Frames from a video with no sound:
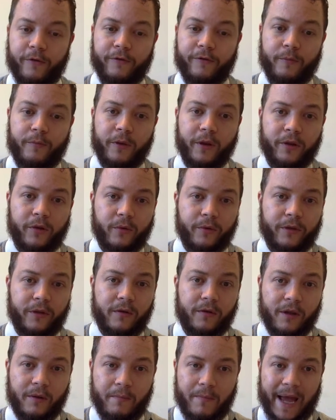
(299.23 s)
you're familiar with
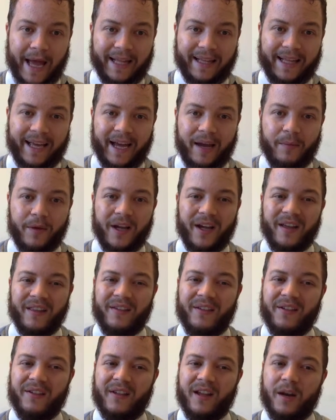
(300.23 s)
using MATLAB,
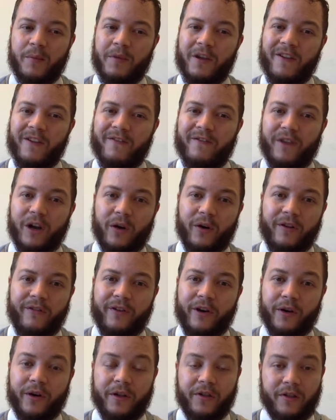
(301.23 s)
this is going to be a very,
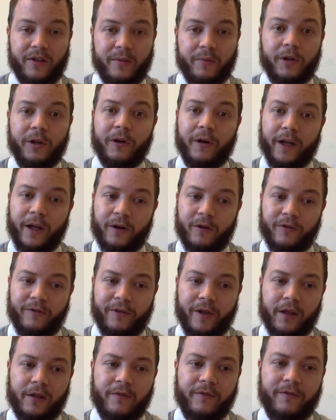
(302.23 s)
very similar
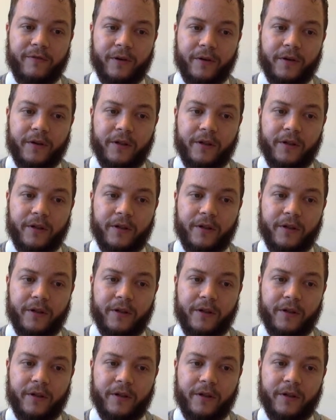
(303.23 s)
interface, a very